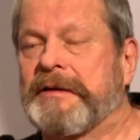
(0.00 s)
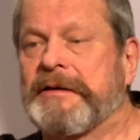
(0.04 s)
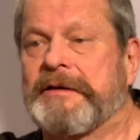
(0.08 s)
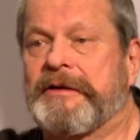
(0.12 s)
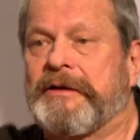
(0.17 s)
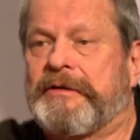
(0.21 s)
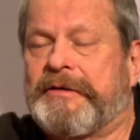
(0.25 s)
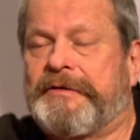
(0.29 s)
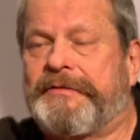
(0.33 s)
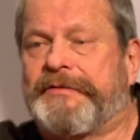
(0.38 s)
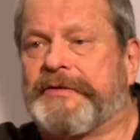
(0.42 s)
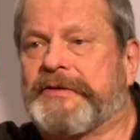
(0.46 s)
the
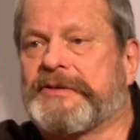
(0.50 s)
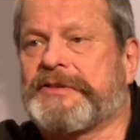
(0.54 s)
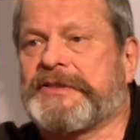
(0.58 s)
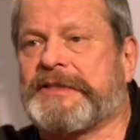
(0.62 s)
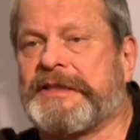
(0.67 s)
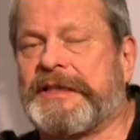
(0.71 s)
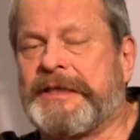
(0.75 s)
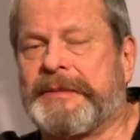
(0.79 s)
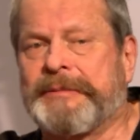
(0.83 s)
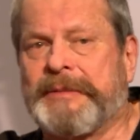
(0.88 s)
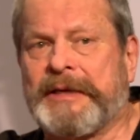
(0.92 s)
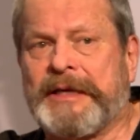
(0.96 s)
only first
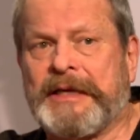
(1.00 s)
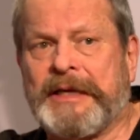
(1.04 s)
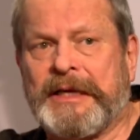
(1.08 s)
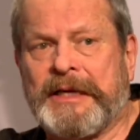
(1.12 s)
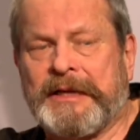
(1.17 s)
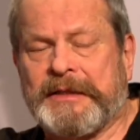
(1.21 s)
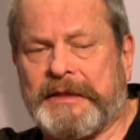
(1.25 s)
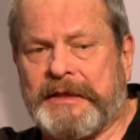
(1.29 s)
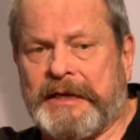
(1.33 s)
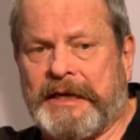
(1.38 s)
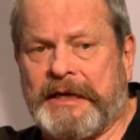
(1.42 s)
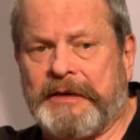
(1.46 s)
time
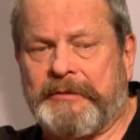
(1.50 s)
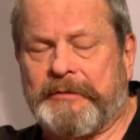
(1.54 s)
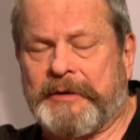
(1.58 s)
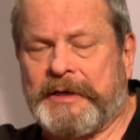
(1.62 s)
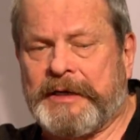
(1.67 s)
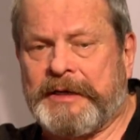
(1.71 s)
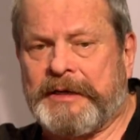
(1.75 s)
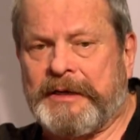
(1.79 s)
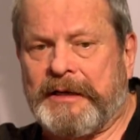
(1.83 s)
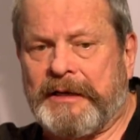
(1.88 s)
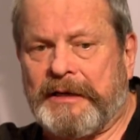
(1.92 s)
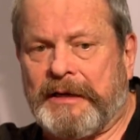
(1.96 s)
that anyone
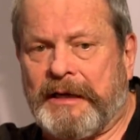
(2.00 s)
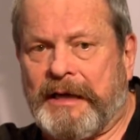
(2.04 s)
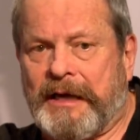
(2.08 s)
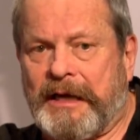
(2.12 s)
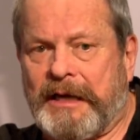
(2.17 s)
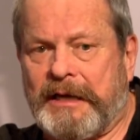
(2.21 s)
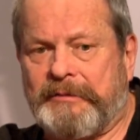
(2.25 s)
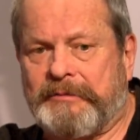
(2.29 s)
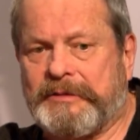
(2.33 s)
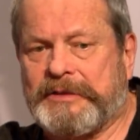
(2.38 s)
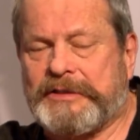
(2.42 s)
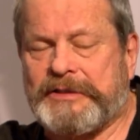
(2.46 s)
in
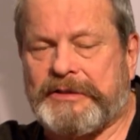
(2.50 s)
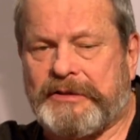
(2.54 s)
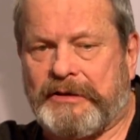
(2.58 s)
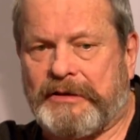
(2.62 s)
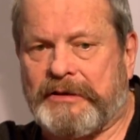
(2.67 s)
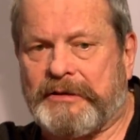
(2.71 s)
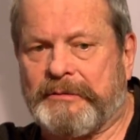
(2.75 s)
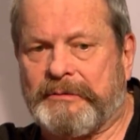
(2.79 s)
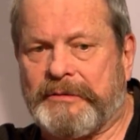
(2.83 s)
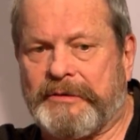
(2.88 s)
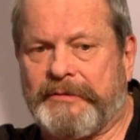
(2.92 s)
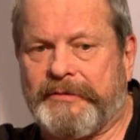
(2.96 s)
Hollywood
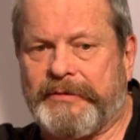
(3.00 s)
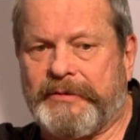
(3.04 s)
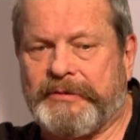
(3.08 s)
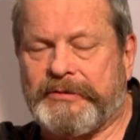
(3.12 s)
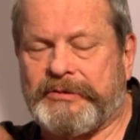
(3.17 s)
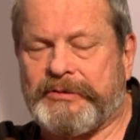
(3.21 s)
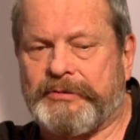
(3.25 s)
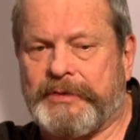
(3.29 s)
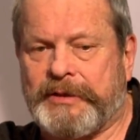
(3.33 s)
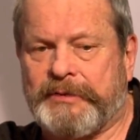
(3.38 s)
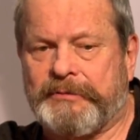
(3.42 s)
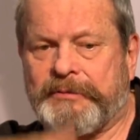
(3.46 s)
saw the movie
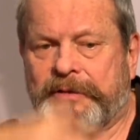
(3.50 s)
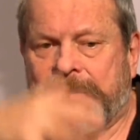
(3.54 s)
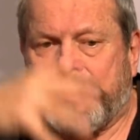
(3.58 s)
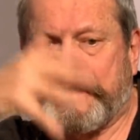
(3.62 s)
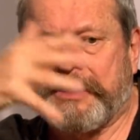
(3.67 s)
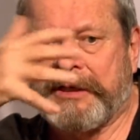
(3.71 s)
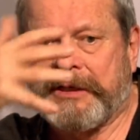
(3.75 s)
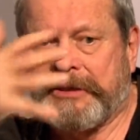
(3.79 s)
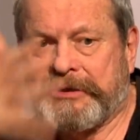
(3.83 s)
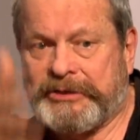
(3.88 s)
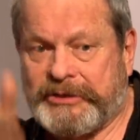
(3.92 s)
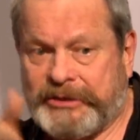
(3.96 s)
was when we
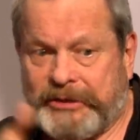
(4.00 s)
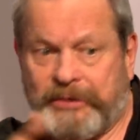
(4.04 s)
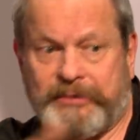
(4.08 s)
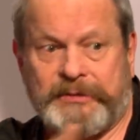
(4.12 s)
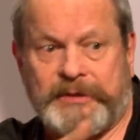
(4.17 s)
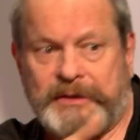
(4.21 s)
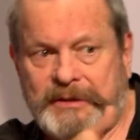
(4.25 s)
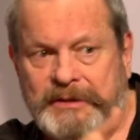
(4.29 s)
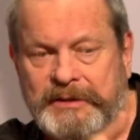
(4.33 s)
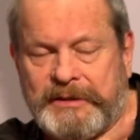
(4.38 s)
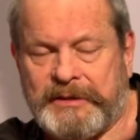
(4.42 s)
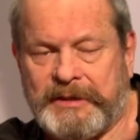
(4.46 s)
showed
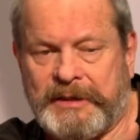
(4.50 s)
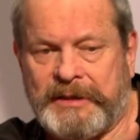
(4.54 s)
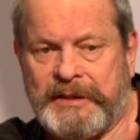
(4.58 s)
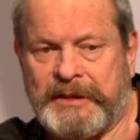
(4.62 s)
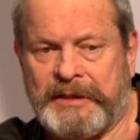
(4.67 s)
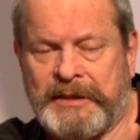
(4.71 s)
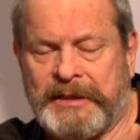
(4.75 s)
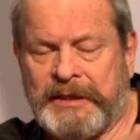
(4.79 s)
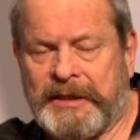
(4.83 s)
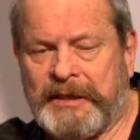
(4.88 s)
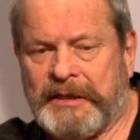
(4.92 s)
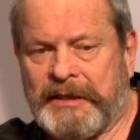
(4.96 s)
it
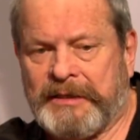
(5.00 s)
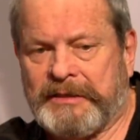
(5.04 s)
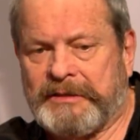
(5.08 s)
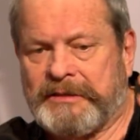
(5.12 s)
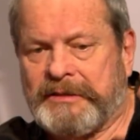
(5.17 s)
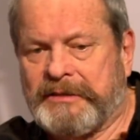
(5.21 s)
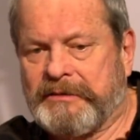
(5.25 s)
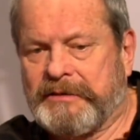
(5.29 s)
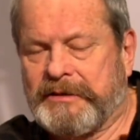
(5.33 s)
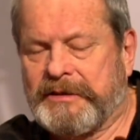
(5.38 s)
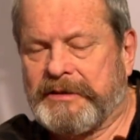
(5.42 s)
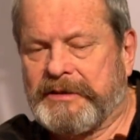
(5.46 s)
uh,
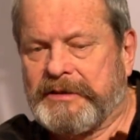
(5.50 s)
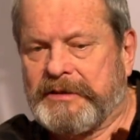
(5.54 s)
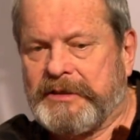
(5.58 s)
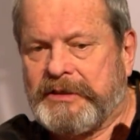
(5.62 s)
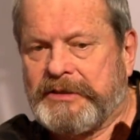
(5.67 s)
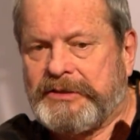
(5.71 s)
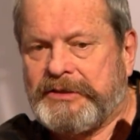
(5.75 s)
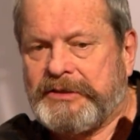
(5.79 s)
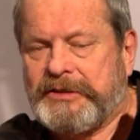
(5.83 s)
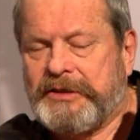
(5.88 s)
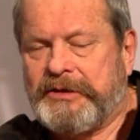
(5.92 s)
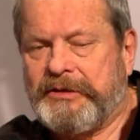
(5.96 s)
to the
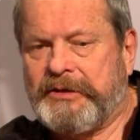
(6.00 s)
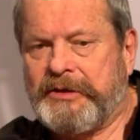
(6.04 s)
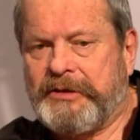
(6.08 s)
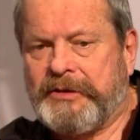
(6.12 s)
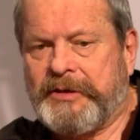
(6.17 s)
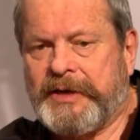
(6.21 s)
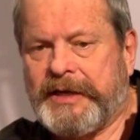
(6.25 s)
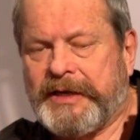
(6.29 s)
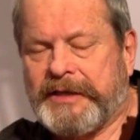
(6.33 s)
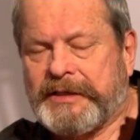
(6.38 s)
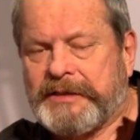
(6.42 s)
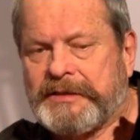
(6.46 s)
the studio
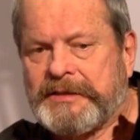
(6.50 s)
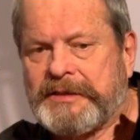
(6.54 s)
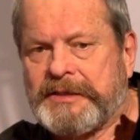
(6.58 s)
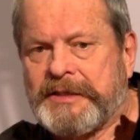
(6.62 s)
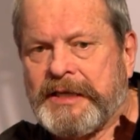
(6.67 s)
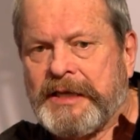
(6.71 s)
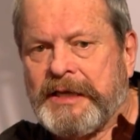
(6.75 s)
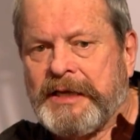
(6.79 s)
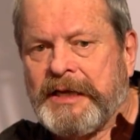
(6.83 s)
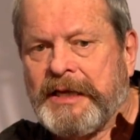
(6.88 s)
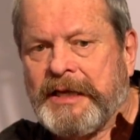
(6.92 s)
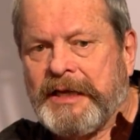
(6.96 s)
heads,
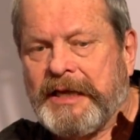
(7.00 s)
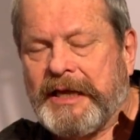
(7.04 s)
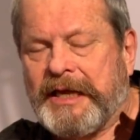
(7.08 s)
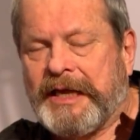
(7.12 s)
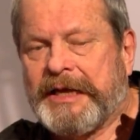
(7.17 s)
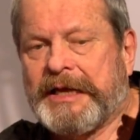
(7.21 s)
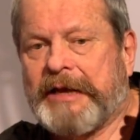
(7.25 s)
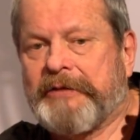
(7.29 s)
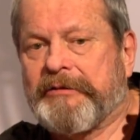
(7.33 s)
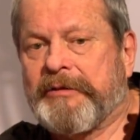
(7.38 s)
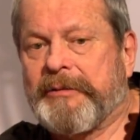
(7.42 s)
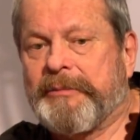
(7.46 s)

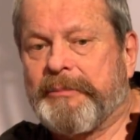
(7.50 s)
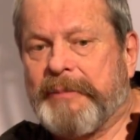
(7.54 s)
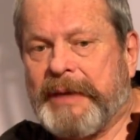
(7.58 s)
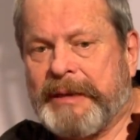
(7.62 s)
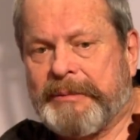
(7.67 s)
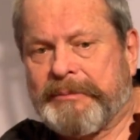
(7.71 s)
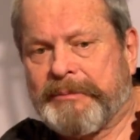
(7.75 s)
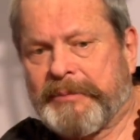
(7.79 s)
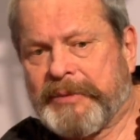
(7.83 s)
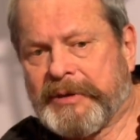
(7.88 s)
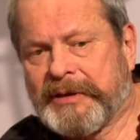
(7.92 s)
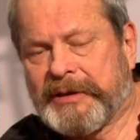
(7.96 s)
and I
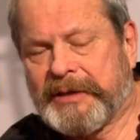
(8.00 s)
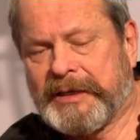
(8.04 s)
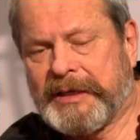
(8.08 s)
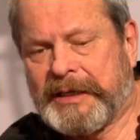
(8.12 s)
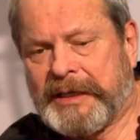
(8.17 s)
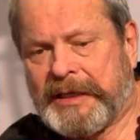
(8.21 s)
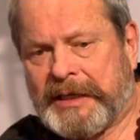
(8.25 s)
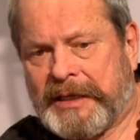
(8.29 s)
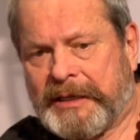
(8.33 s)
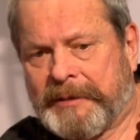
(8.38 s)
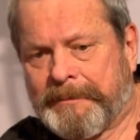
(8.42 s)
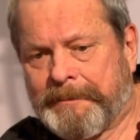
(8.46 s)
remember.
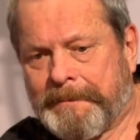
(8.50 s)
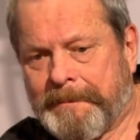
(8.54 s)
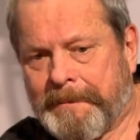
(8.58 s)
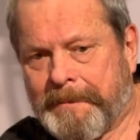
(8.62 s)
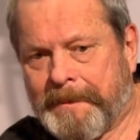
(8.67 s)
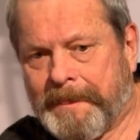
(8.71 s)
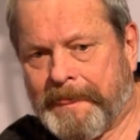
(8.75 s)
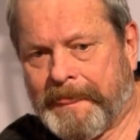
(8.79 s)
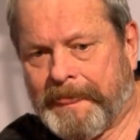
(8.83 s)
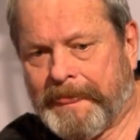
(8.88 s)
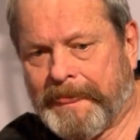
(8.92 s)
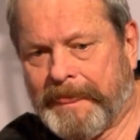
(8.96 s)
Uh,
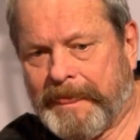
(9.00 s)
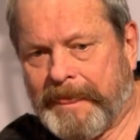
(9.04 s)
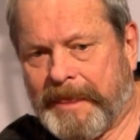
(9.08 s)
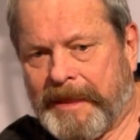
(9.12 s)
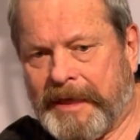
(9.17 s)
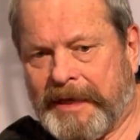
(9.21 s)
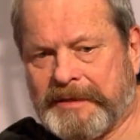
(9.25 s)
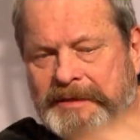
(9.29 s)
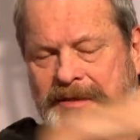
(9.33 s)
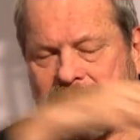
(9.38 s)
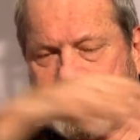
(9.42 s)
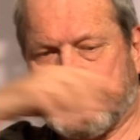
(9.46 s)

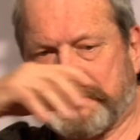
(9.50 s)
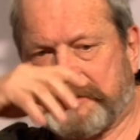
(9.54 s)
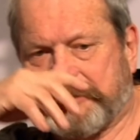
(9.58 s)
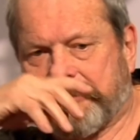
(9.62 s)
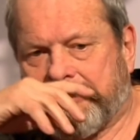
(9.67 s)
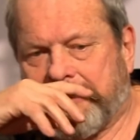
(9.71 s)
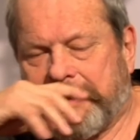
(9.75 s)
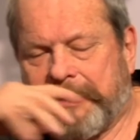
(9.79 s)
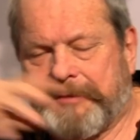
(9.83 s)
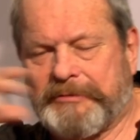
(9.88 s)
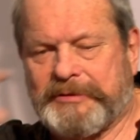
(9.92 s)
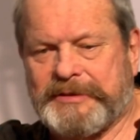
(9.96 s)
as the
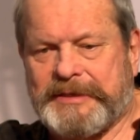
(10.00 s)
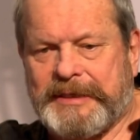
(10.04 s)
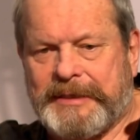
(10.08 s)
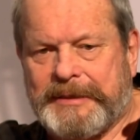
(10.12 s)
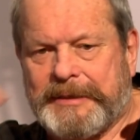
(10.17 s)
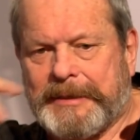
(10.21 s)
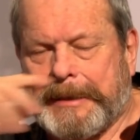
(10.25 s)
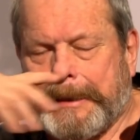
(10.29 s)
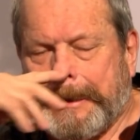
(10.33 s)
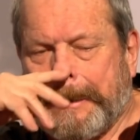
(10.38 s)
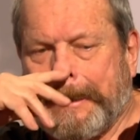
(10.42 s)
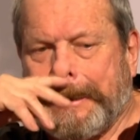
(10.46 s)
screening was
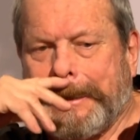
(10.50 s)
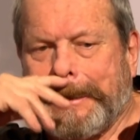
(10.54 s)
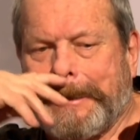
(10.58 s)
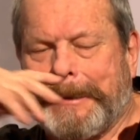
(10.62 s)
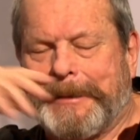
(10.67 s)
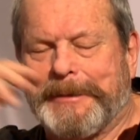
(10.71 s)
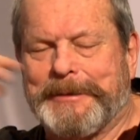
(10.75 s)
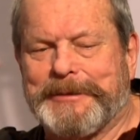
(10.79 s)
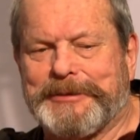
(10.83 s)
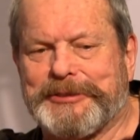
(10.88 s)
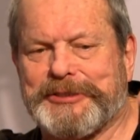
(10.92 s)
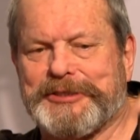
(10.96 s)
ending,
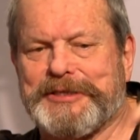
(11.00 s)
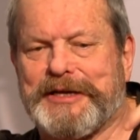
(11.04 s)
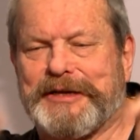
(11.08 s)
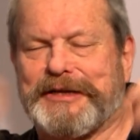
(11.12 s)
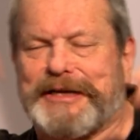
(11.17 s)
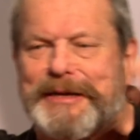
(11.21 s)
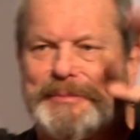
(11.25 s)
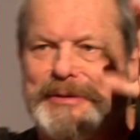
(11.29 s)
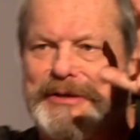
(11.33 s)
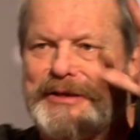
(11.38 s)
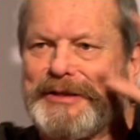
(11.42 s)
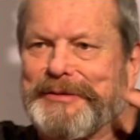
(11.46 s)
I, I
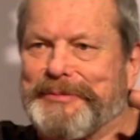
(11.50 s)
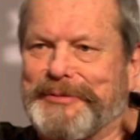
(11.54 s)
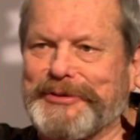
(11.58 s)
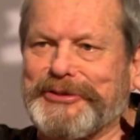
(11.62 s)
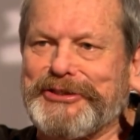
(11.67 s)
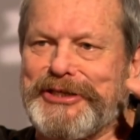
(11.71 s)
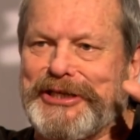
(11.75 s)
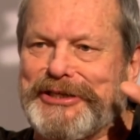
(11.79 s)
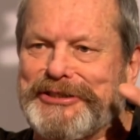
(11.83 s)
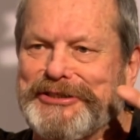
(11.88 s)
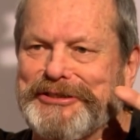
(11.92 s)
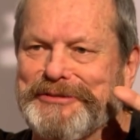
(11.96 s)
snuck up into the
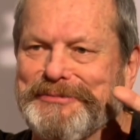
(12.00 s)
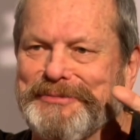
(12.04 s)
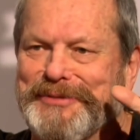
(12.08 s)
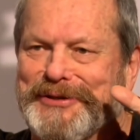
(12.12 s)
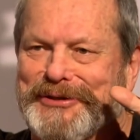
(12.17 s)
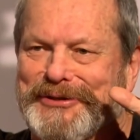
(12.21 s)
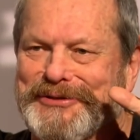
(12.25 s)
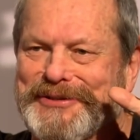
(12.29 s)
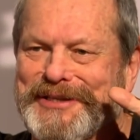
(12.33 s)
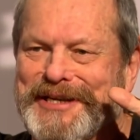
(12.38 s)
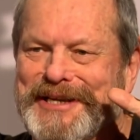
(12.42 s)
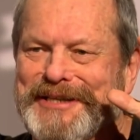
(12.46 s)
projection
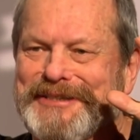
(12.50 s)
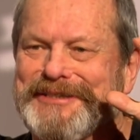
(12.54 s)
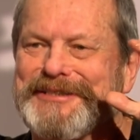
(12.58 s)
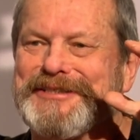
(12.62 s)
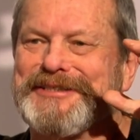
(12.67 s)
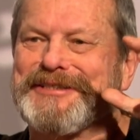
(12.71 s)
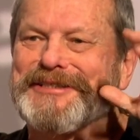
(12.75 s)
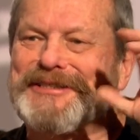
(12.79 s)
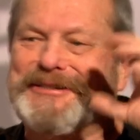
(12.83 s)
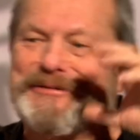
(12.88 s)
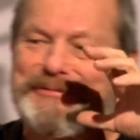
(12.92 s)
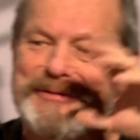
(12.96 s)
booth to
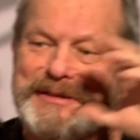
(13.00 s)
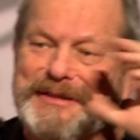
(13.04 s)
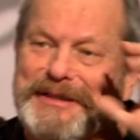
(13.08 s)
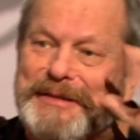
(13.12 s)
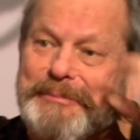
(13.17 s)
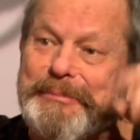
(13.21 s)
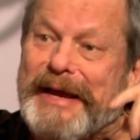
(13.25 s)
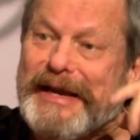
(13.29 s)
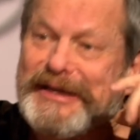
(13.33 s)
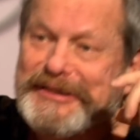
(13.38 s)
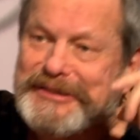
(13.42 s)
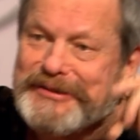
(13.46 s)
see what the
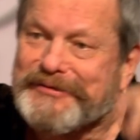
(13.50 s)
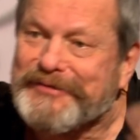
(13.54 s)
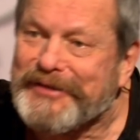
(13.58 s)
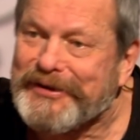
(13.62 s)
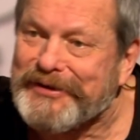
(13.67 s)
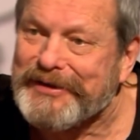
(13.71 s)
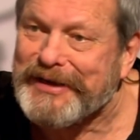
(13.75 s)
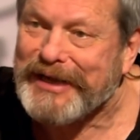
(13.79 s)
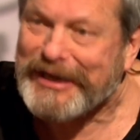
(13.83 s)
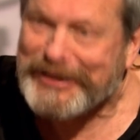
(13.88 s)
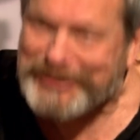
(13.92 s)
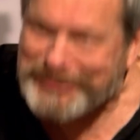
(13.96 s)
backs of
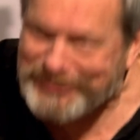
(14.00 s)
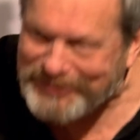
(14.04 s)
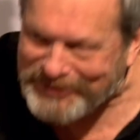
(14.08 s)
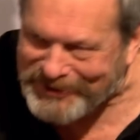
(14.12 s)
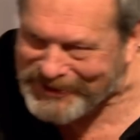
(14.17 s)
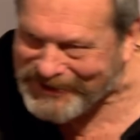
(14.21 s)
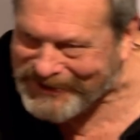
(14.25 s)
their necks were